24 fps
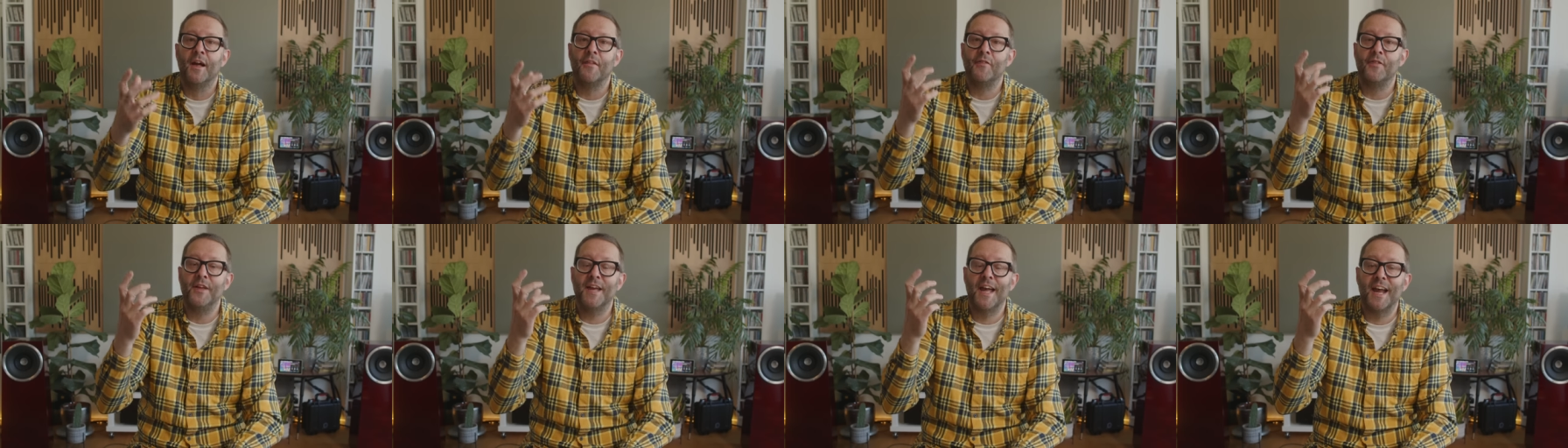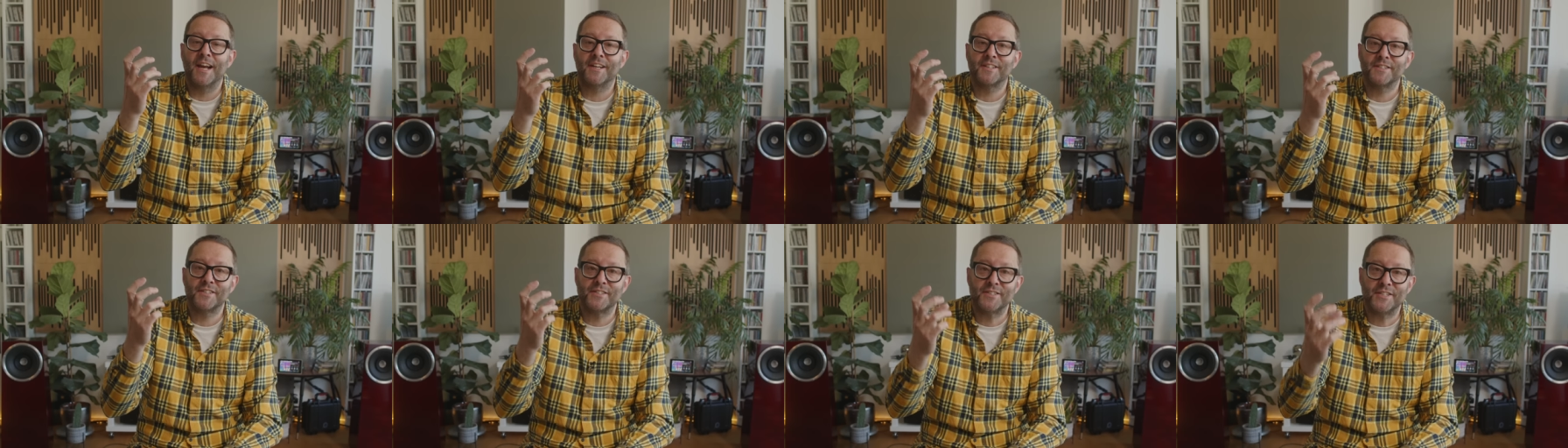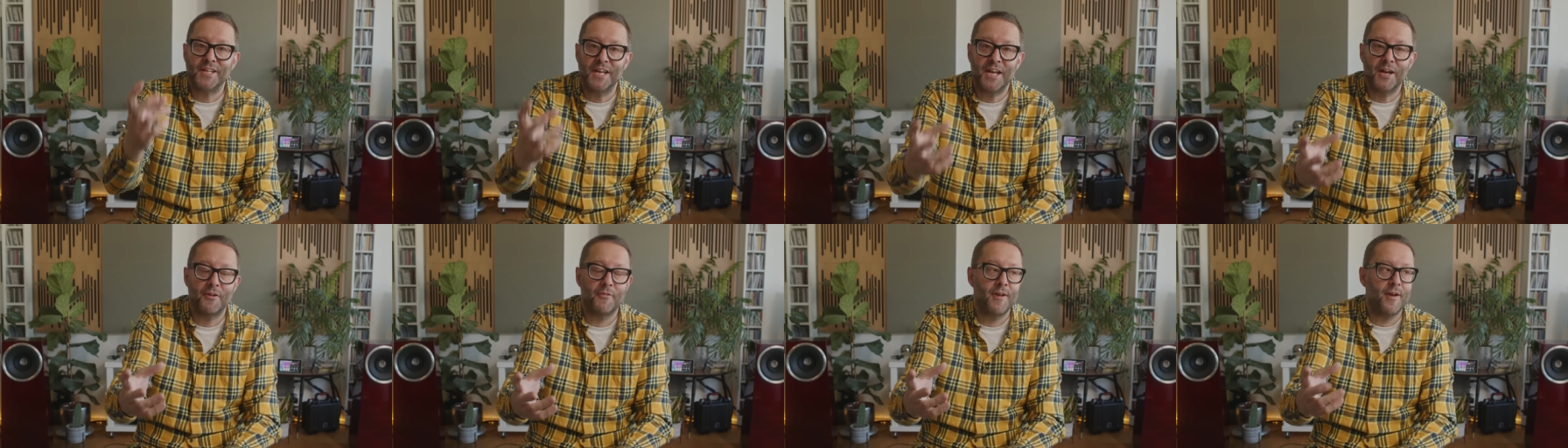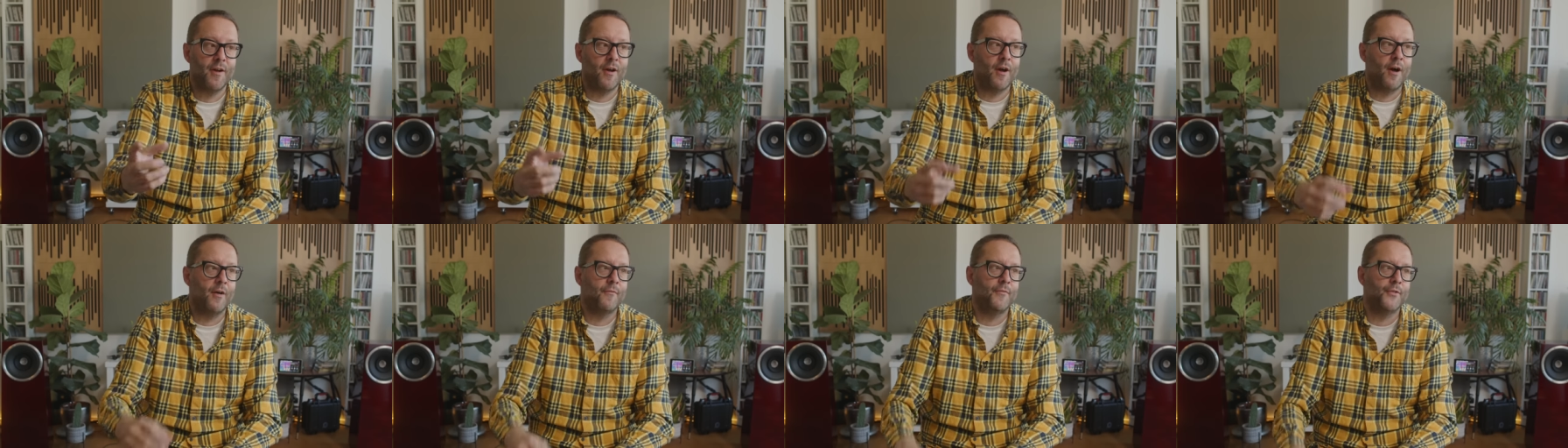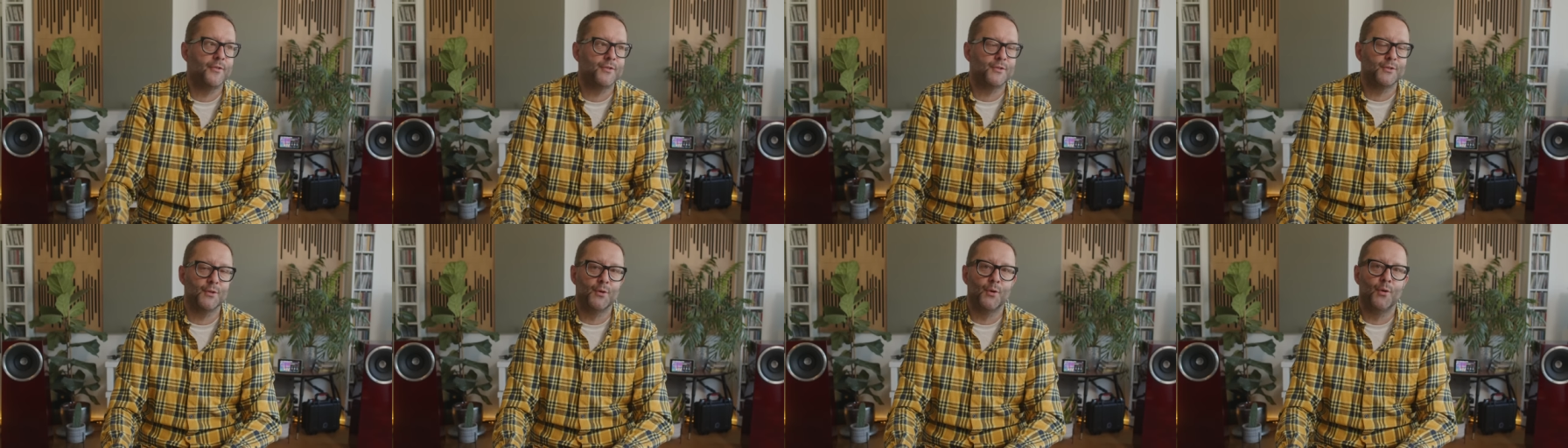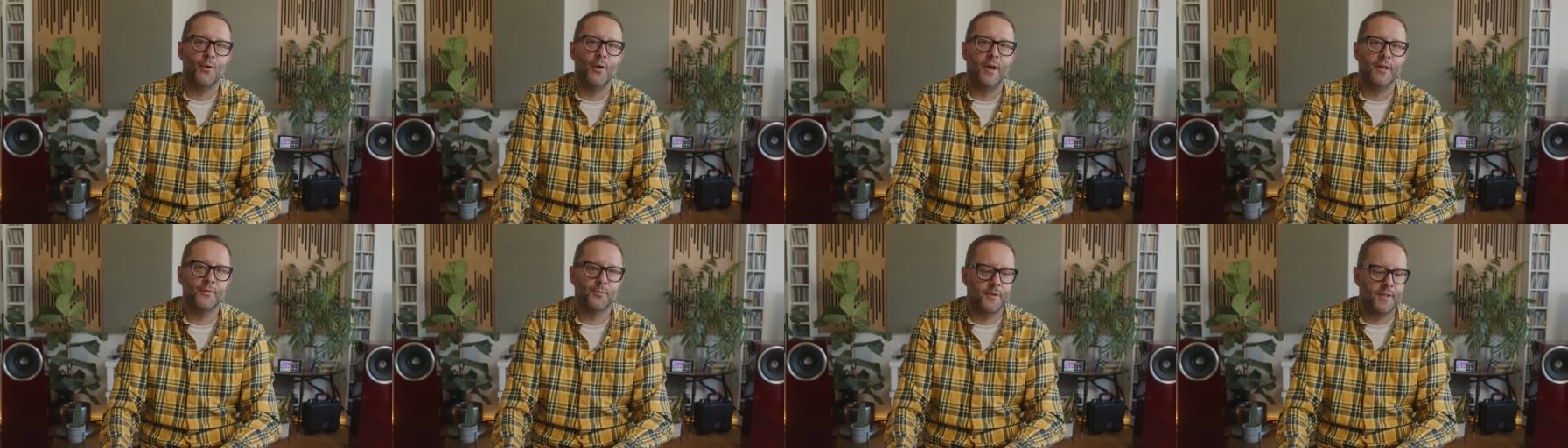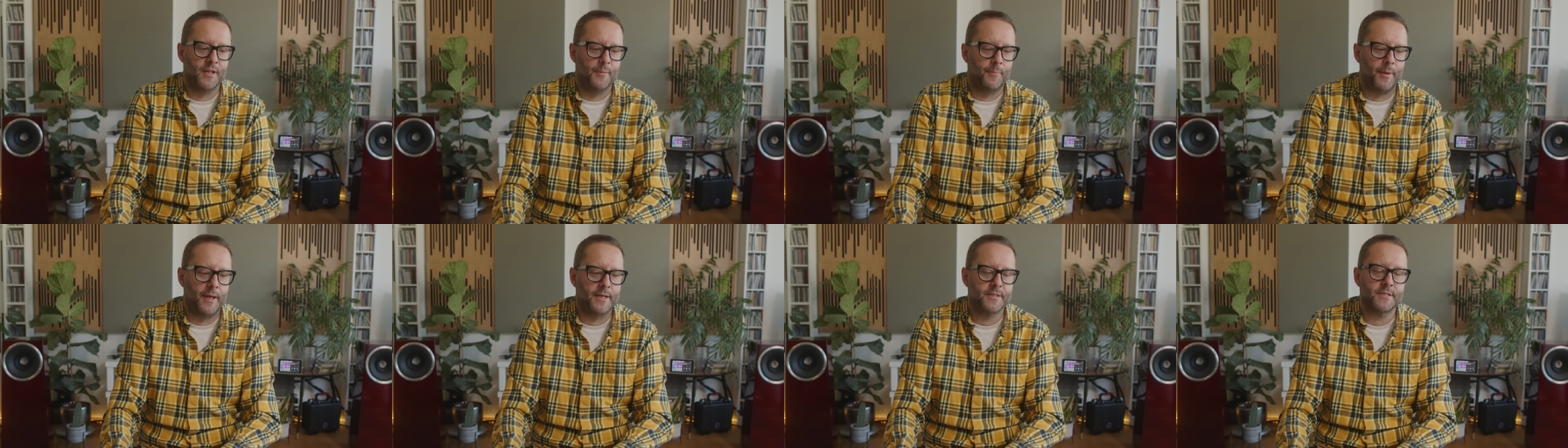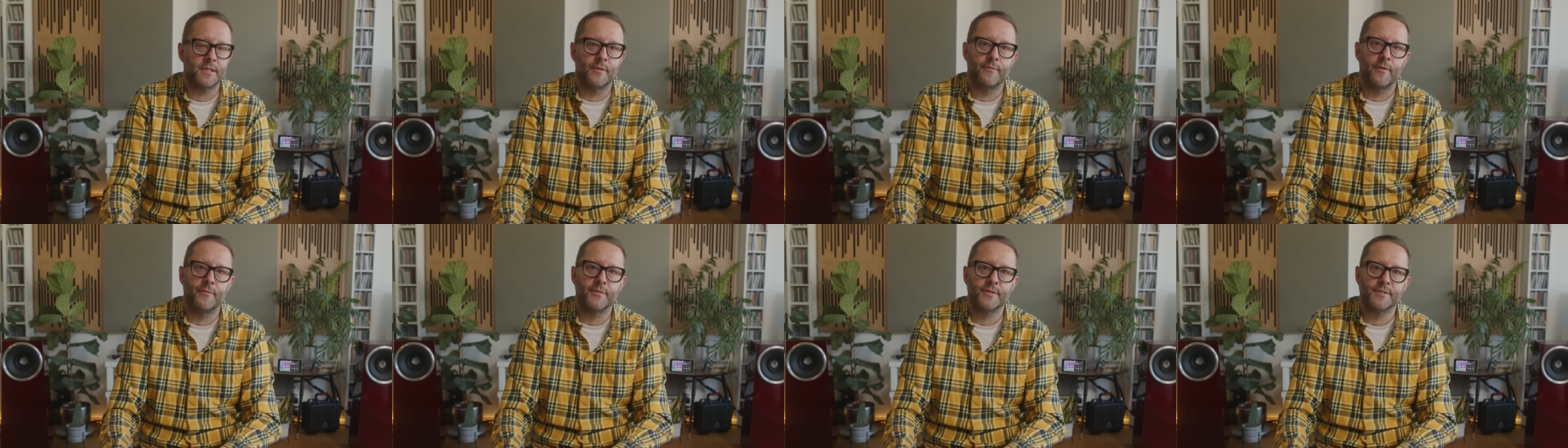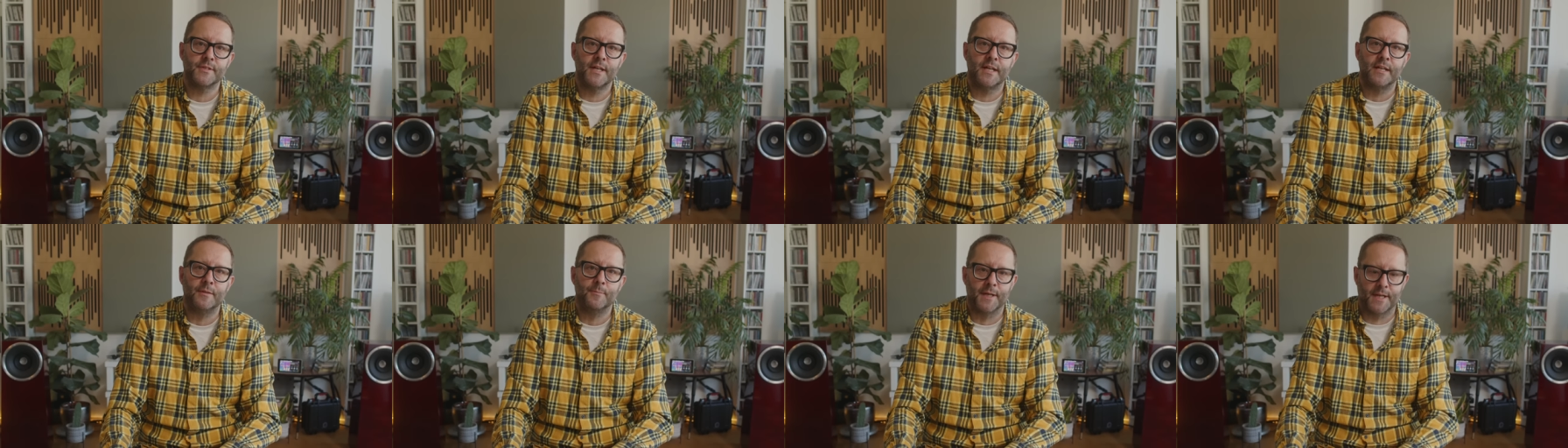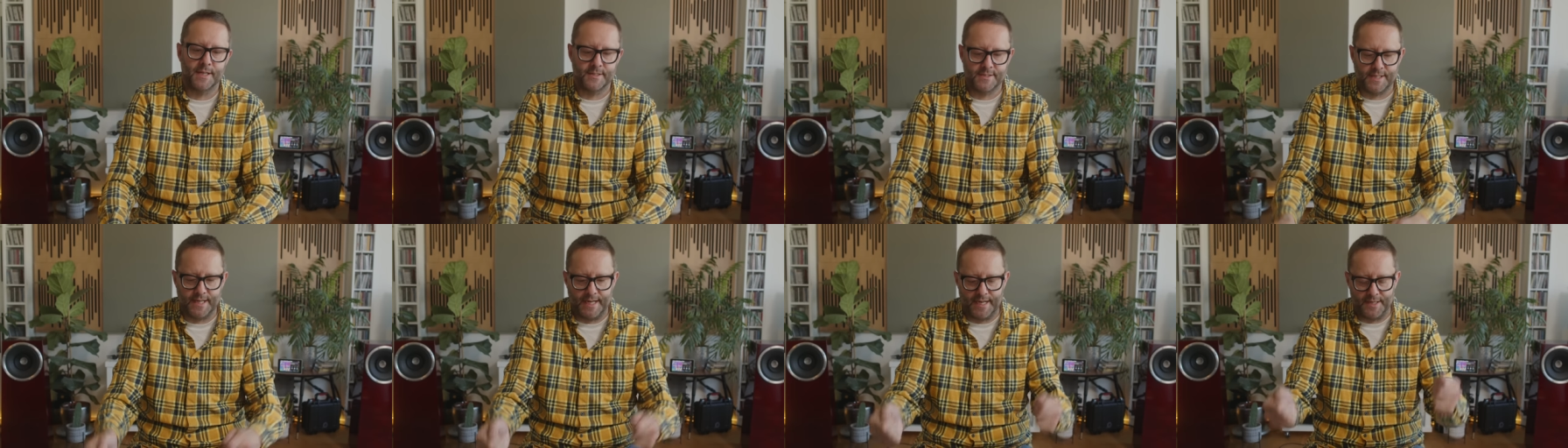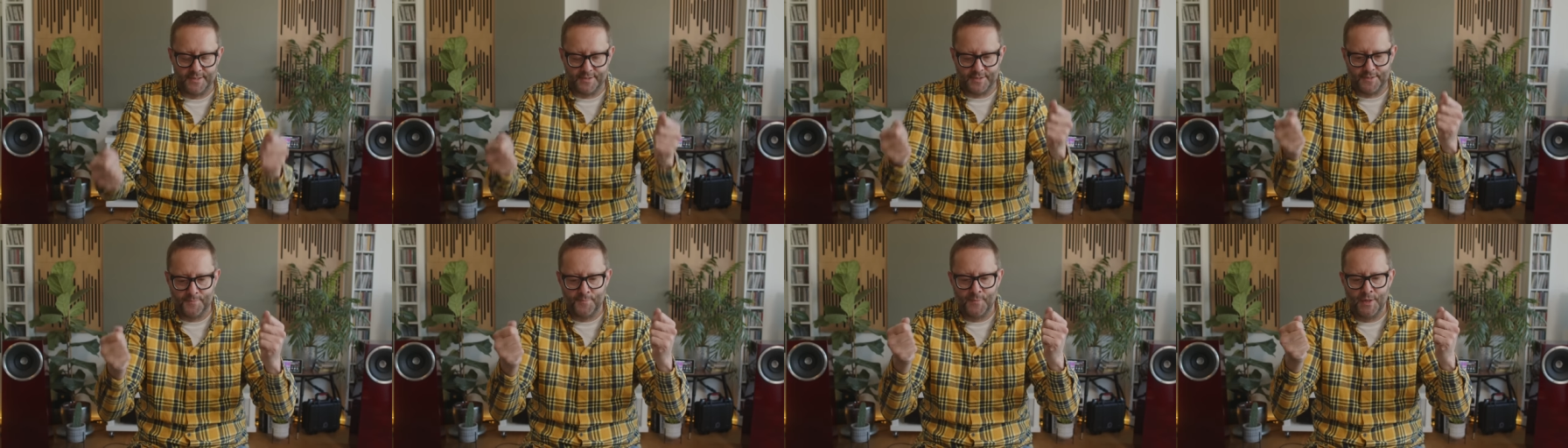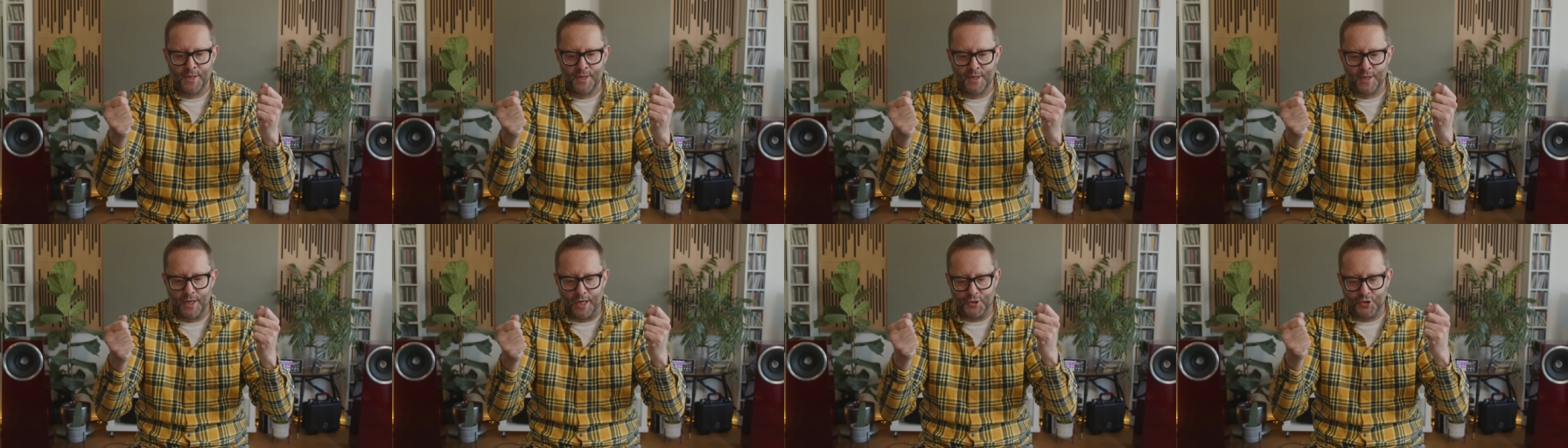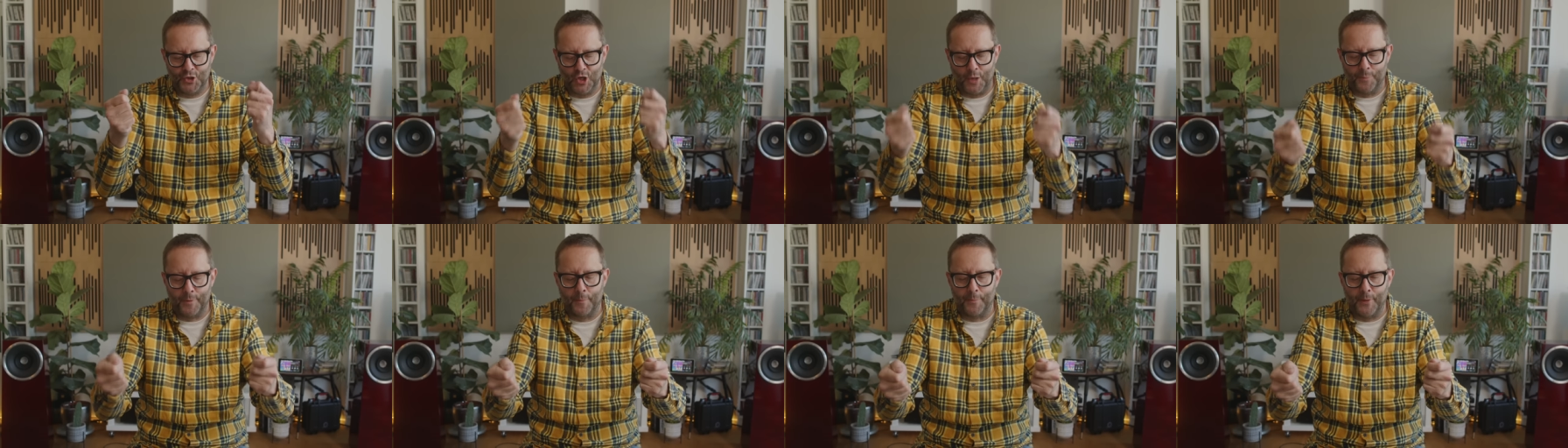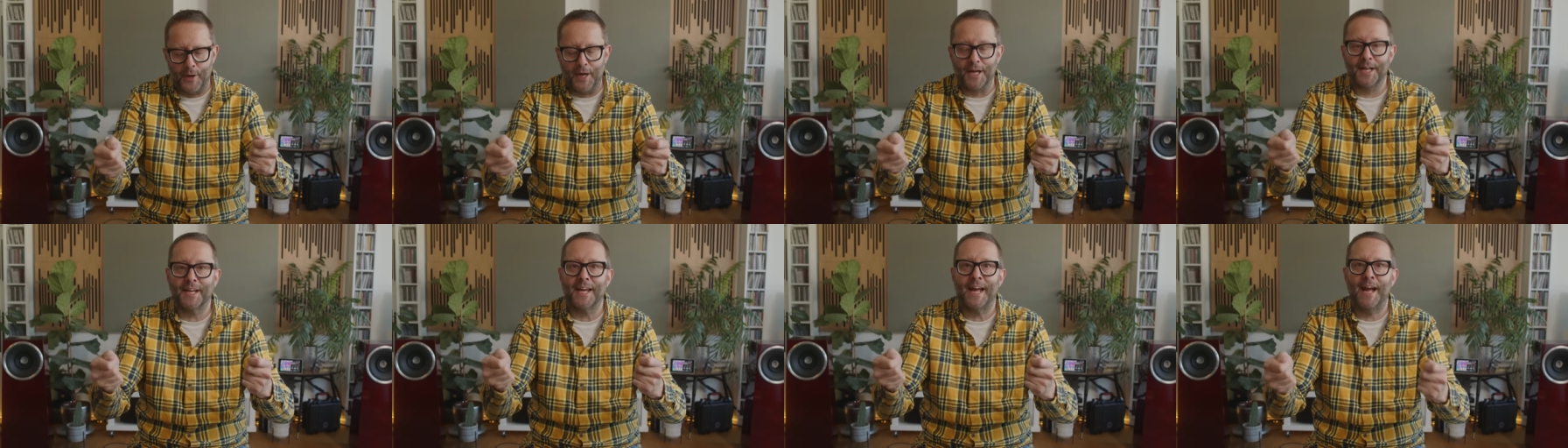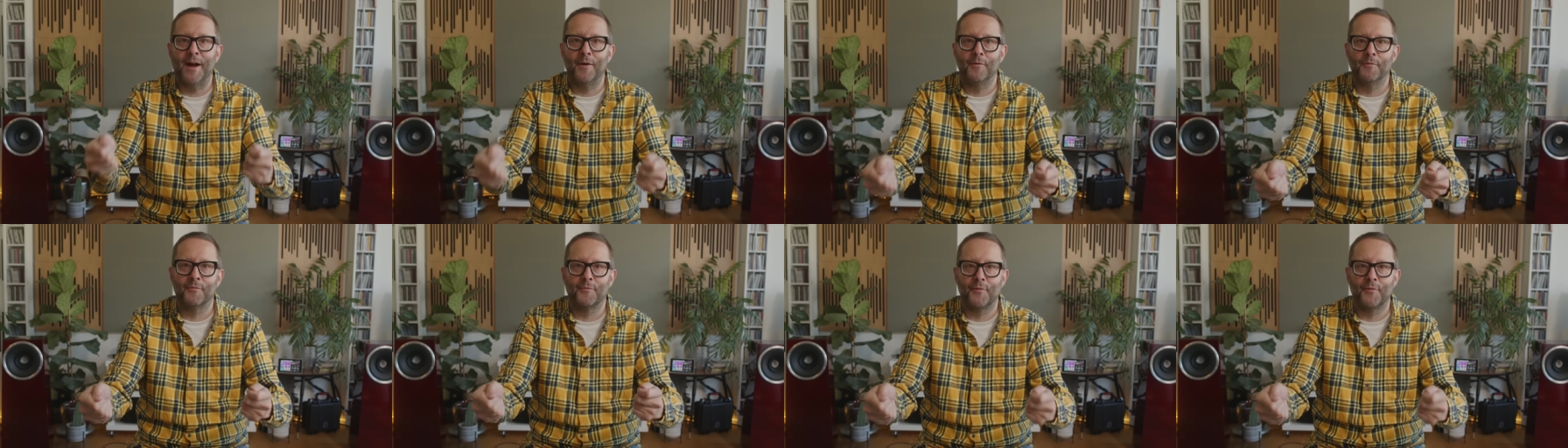The exterior of the store is one of the best I've ever seen because it has a chopper bike out